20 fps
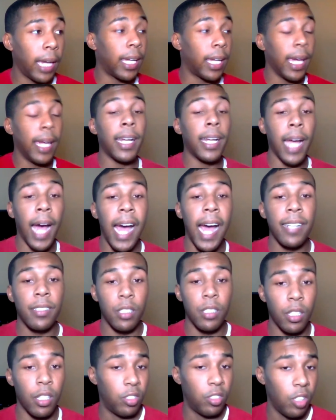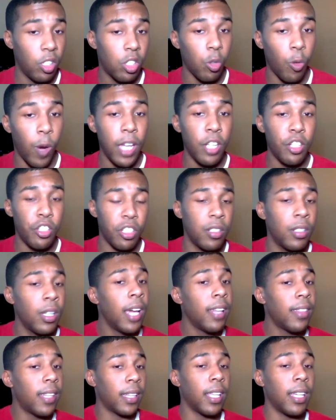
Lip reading: and get guys into the situation